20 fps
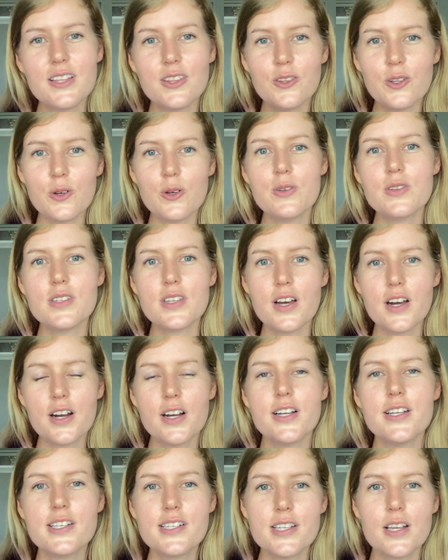those
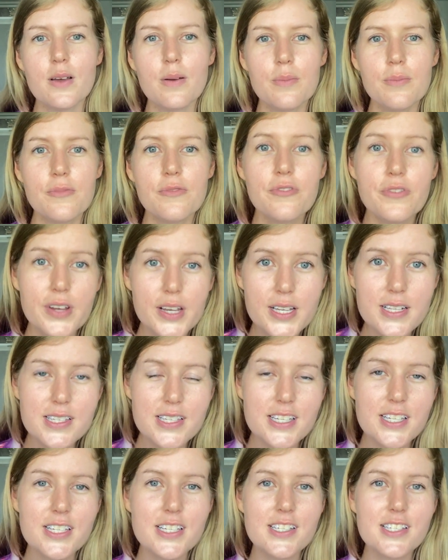are some
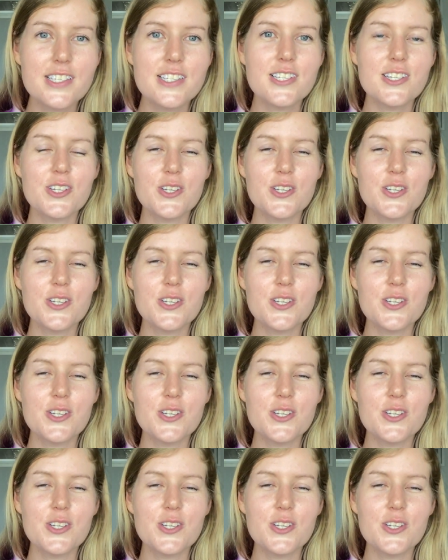phrases